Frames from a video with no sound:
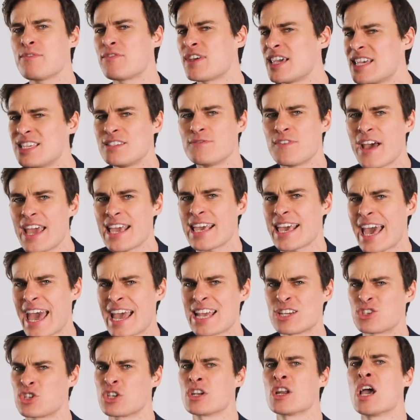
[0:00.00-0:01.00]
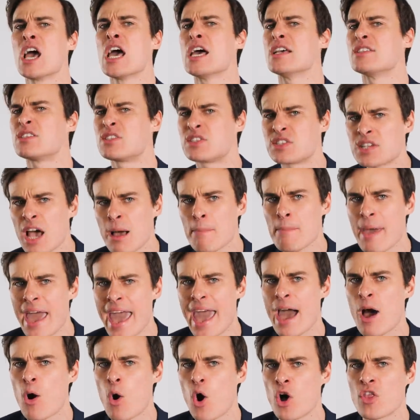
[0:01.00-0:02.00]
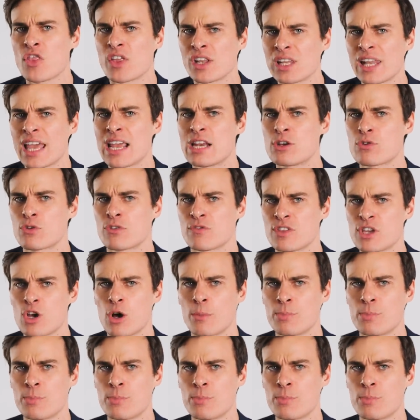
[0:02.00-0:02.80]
of his vacation somehow on the leader of the